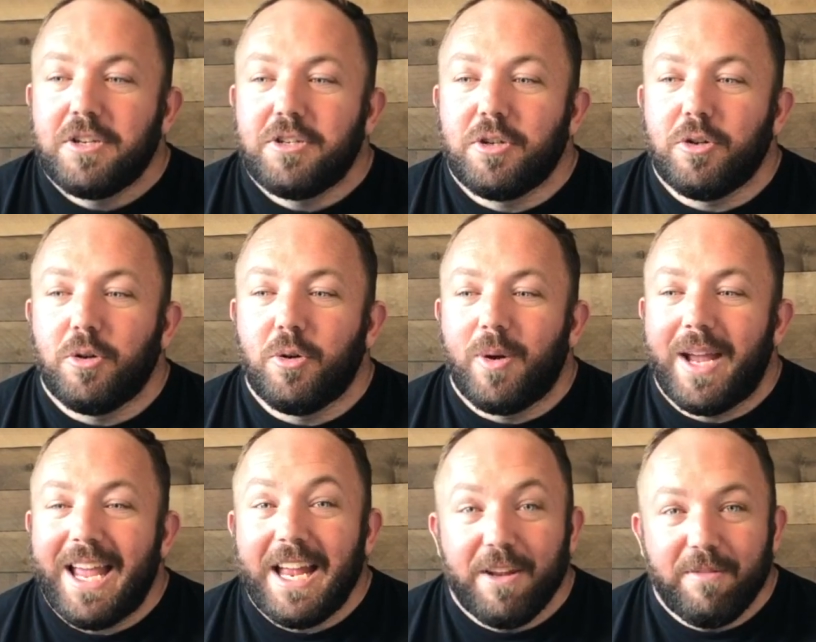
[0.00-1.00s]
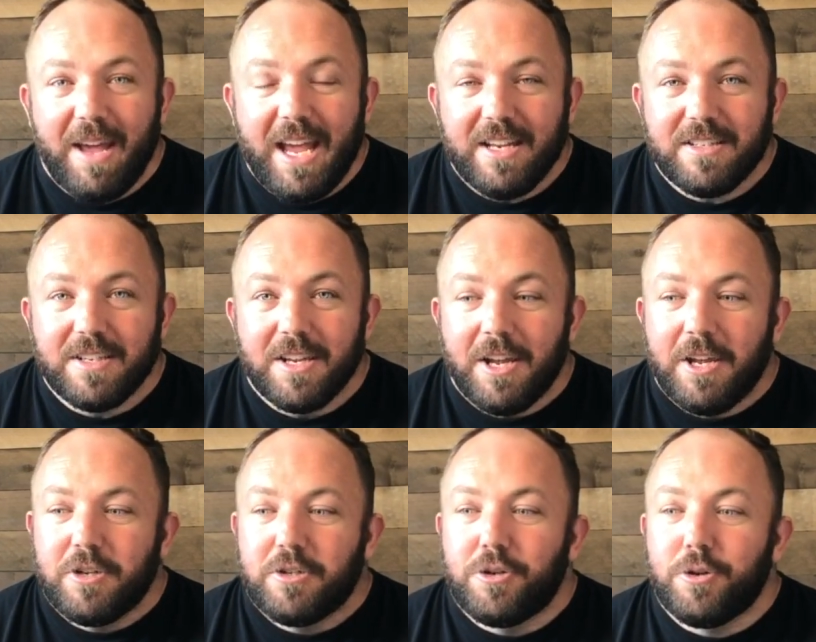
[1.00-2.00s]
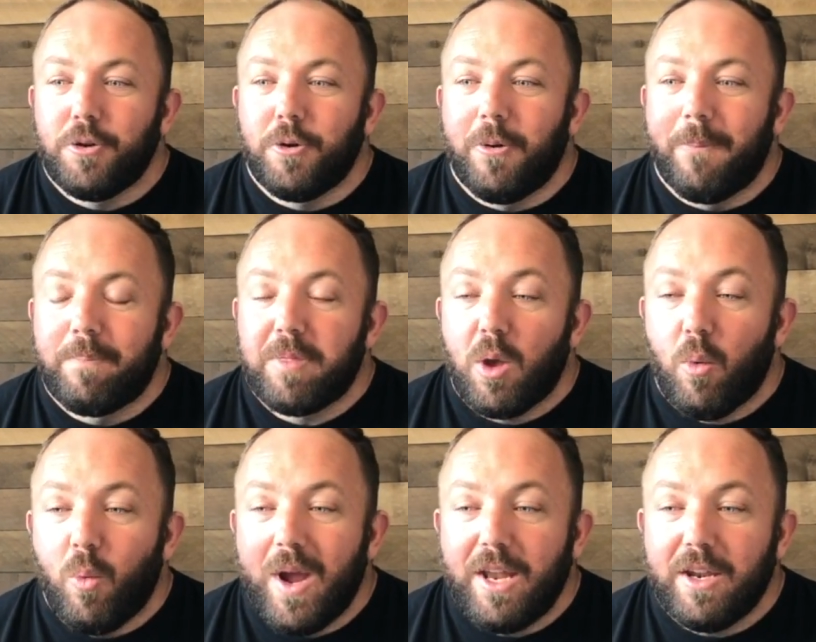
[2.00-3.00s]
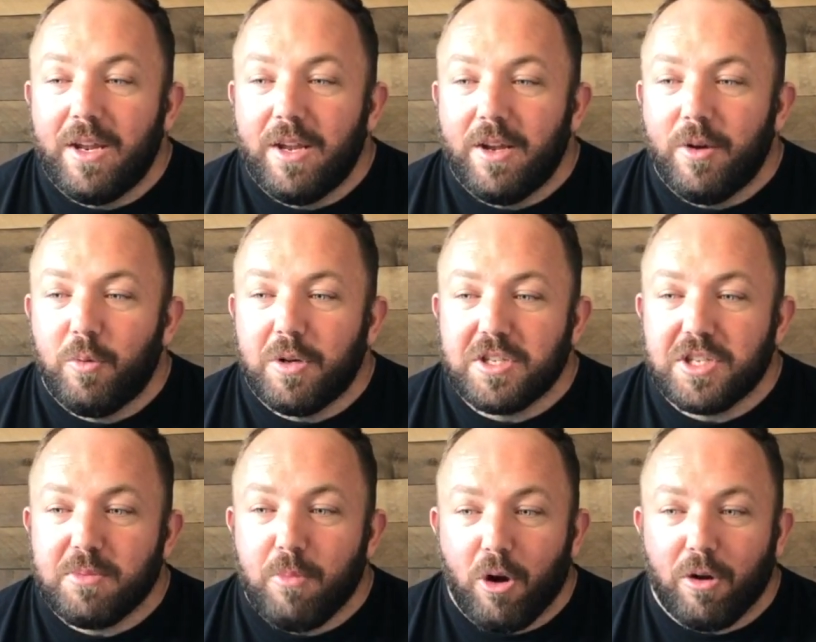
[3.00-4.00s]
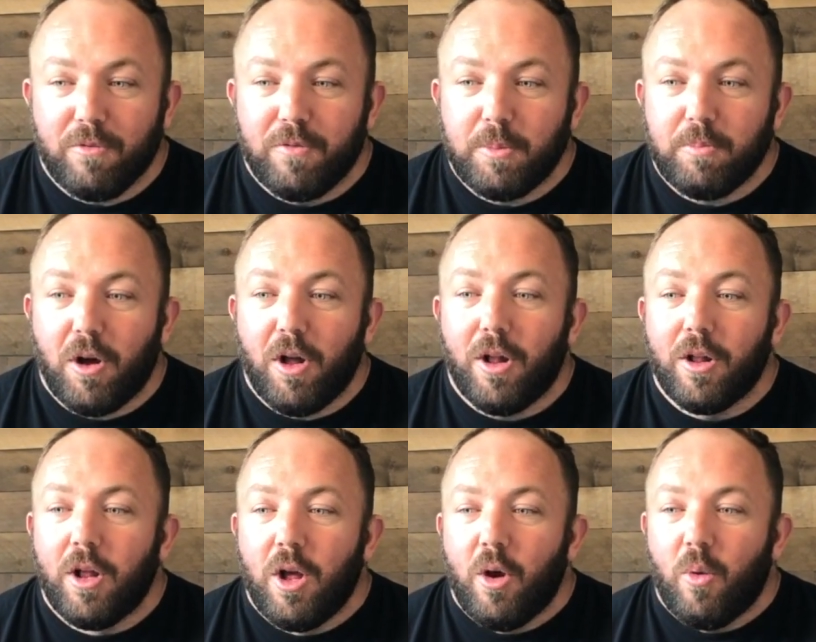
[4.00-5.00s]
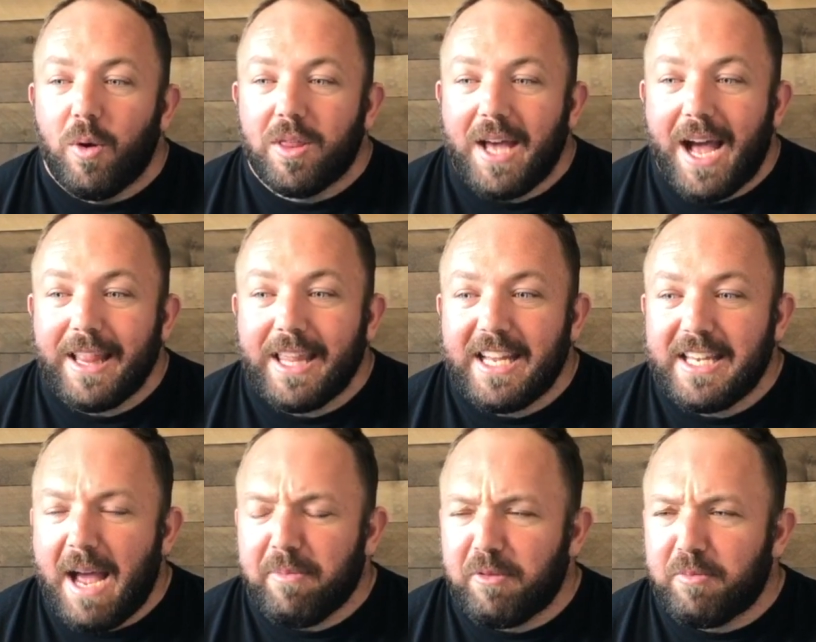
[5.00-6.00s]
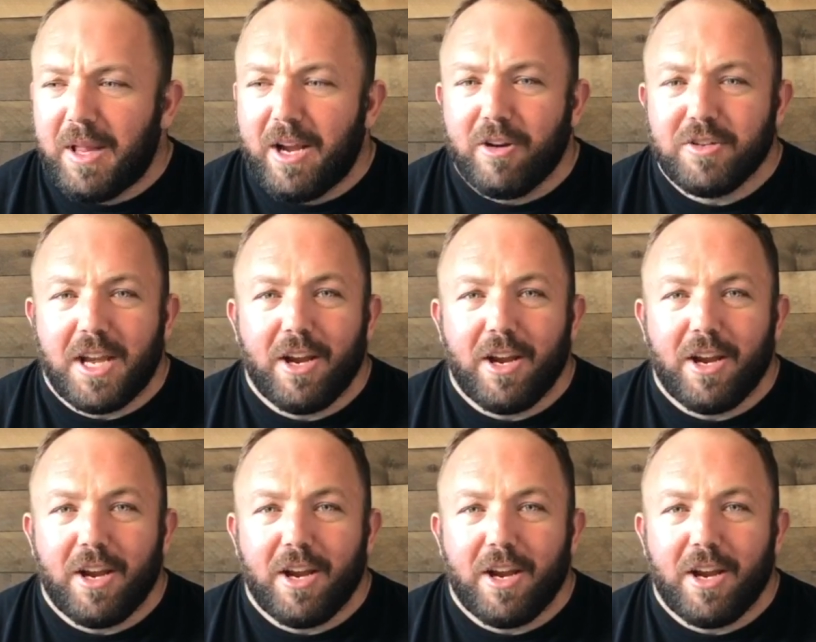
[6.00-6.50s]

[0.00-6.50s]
to innovate, to win with smart football, with highly adaptive players.